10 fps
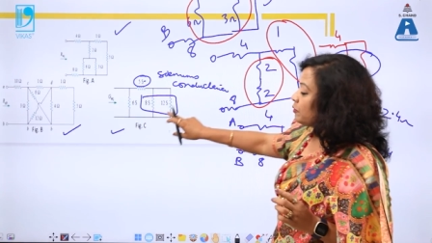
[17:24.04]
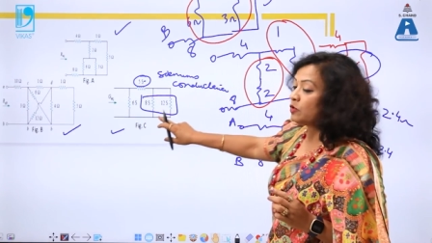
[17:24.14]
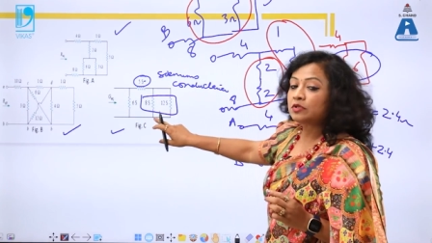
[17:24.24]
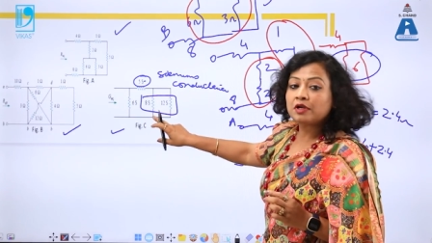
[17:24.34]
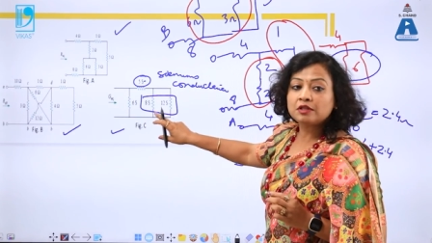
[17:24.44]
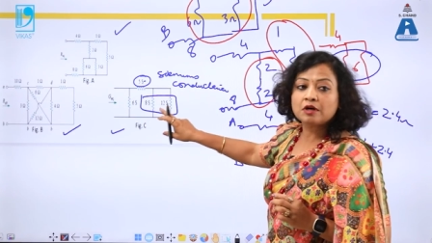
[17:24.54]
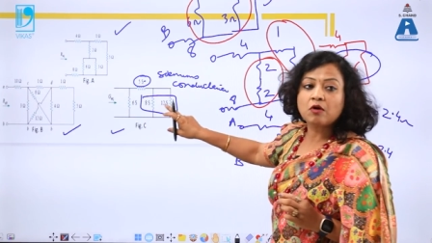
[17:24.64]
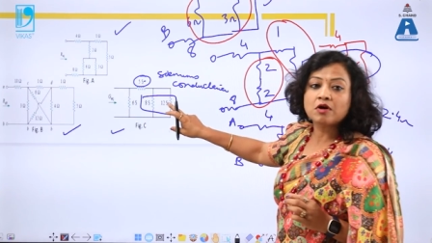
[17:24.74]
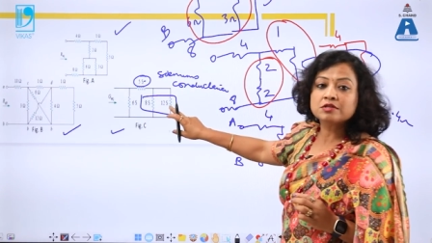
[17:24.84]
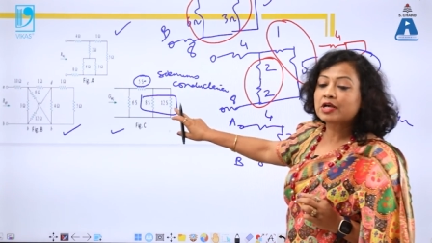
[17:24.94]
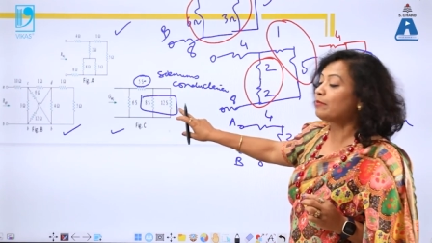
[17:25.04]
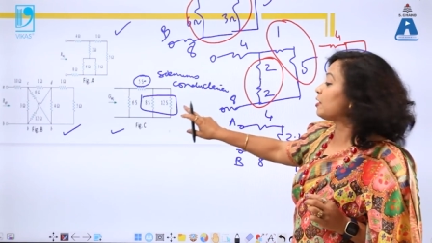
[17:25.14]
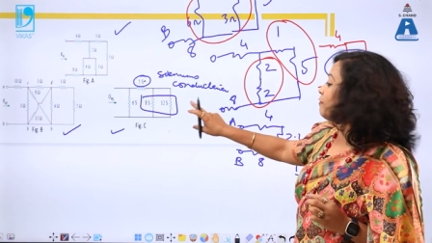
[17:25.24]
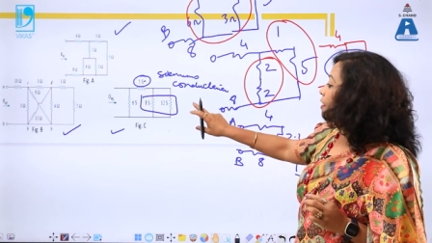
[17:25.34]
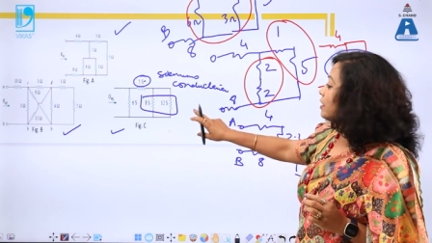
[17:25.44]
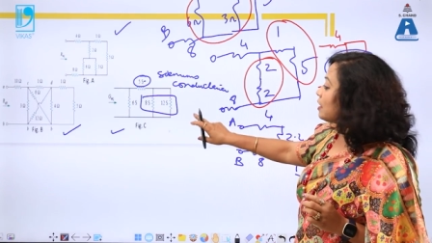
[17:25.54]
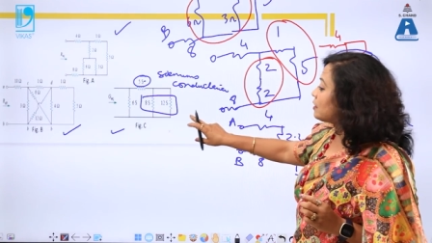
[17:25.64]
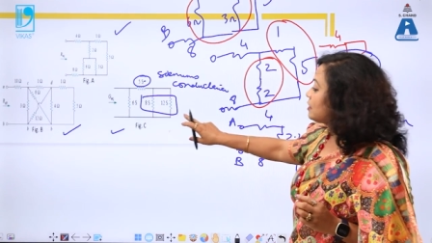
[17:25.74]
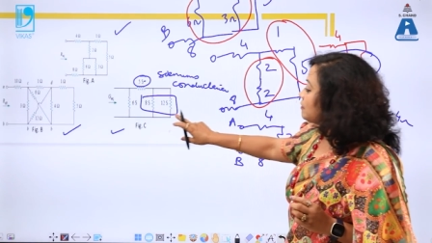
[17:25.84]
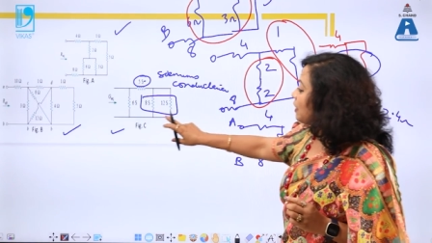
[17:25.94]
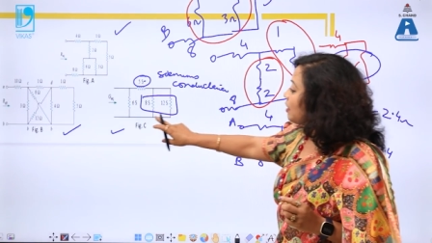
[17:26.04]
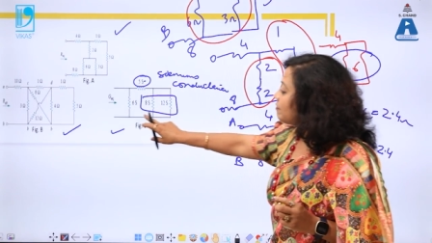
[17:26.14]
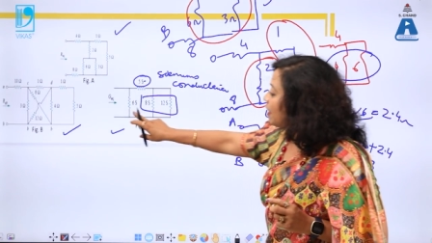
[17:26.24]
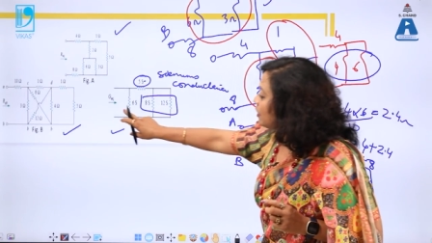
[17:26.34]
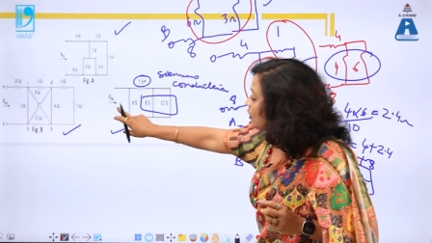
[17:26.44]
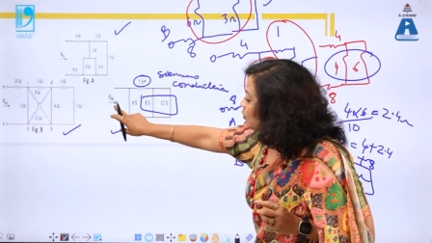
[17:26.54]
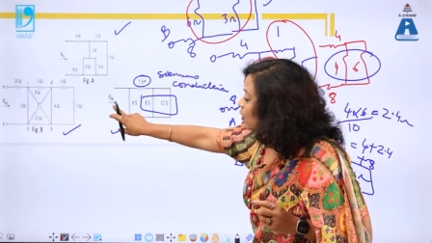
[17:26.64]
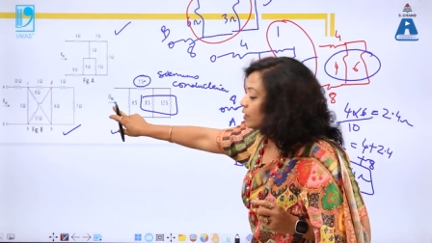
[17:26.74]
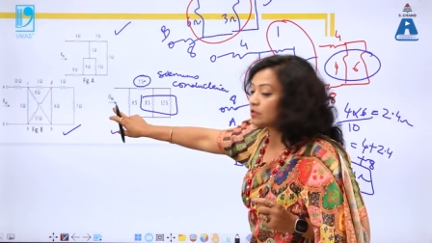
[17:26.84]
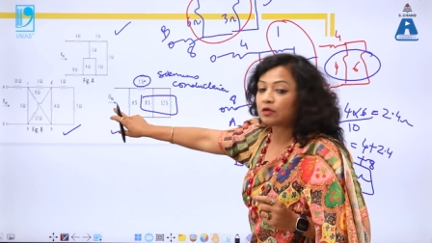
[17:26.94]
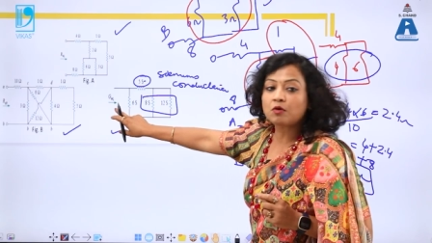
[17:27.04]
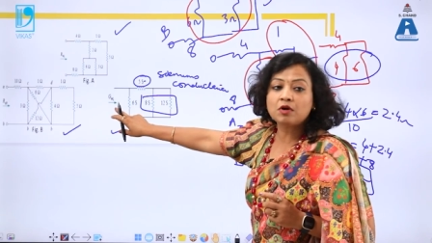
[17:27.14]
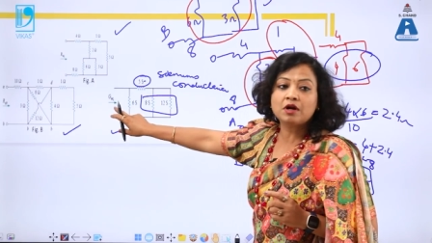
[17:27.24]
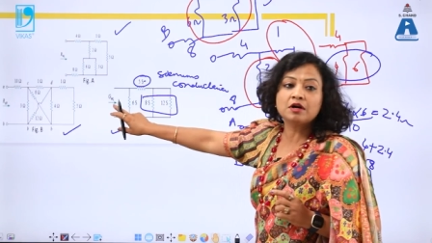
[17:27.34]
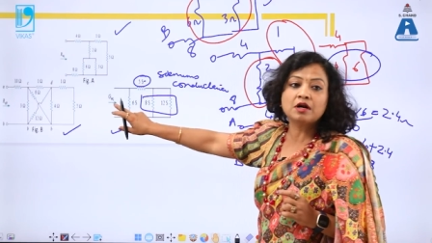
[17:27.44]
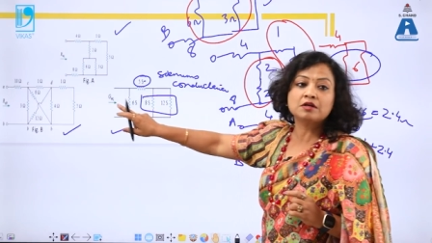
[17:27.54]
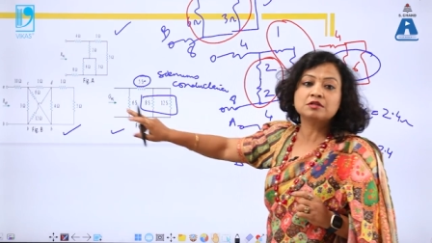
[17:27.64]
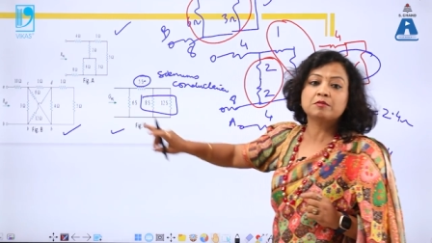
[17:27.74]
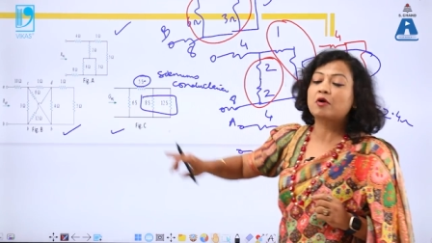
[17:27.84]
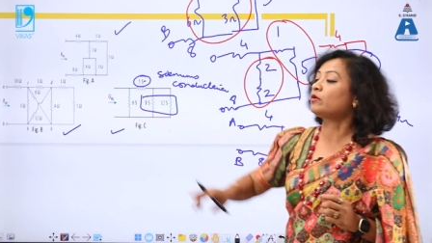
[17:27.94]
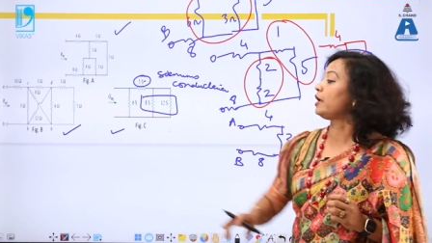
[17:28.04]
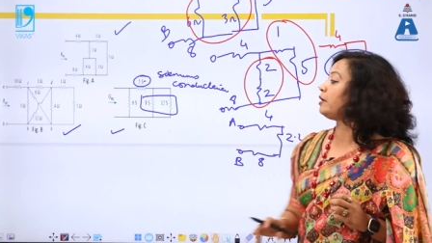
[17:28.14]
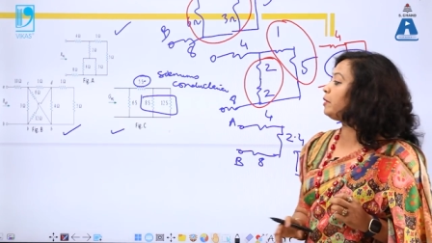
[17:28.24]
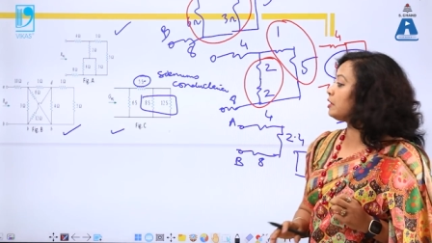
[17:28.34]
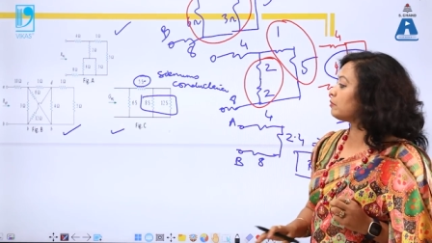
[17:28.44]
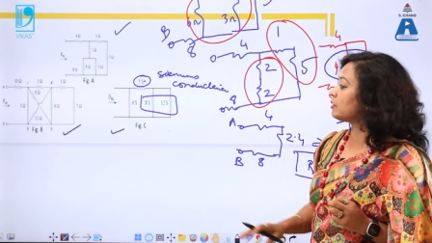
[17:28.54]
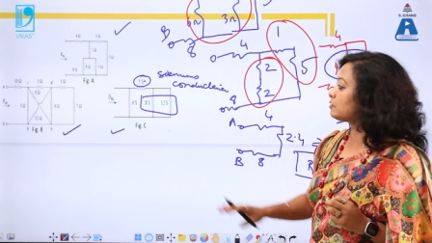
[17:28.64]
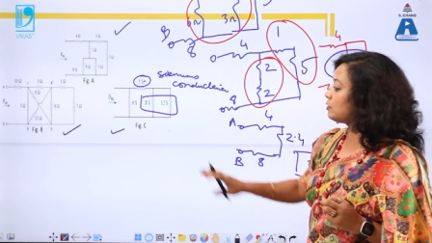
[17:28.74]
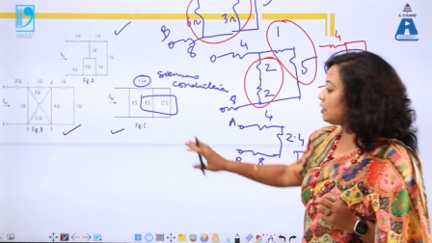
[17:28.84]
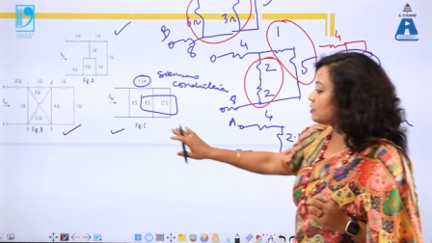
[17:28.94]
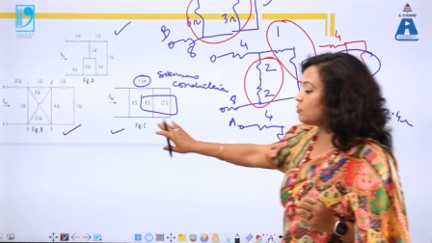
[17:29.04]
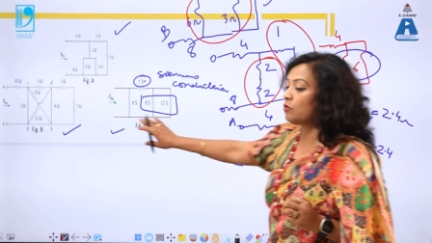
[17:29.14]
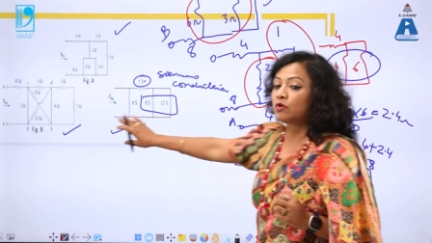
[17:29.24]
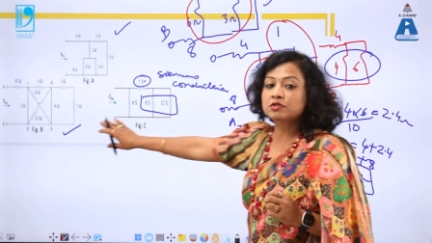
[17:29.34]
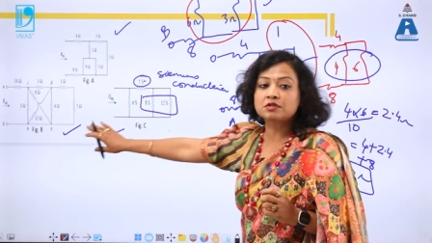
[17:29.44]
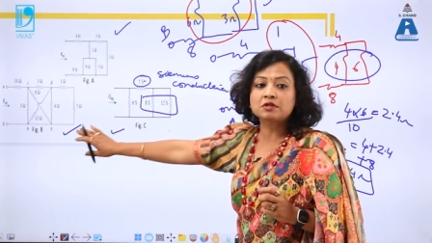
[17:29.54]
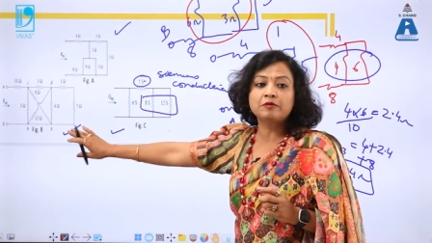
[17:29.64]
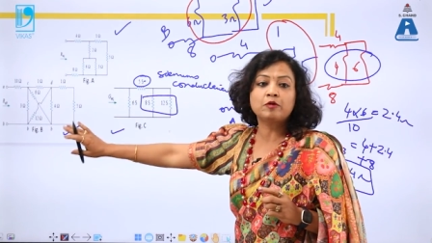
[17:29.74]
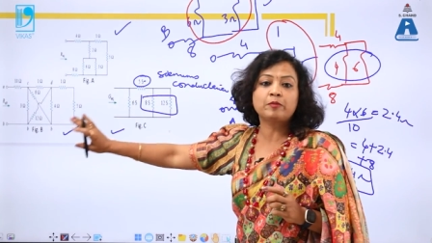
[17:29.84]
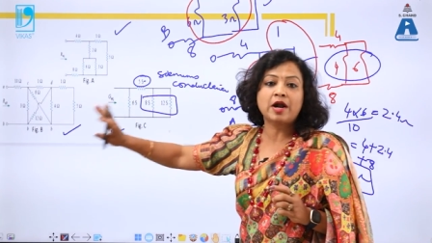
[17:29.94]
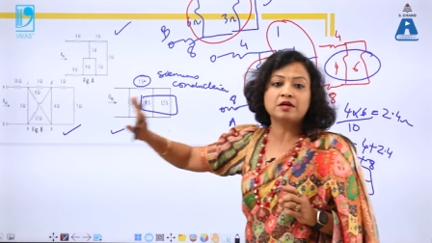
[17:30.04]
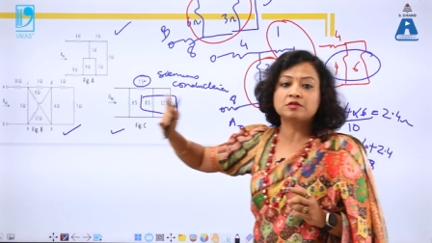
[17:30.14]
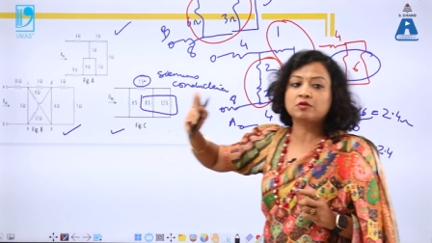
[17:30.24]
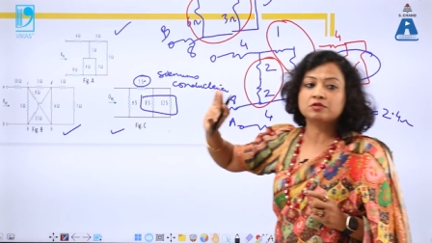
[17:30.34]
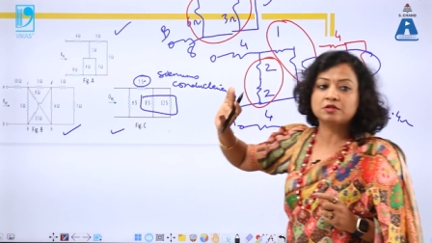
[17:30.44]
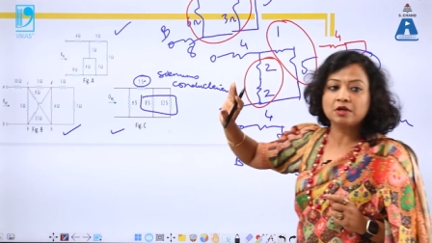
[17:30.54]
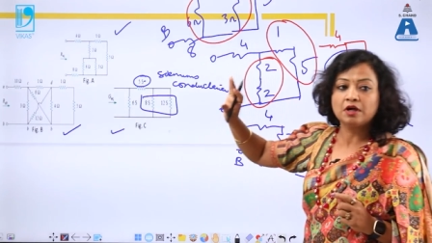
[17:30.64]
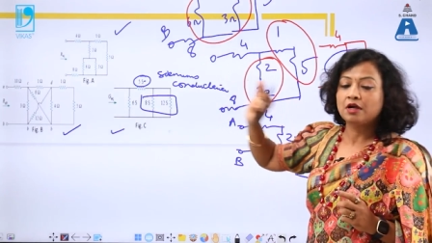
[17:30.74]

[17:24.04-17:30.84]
using the concept of conductance, we can find out what is the total conductance about AB terminal. So these two questions are for practice question.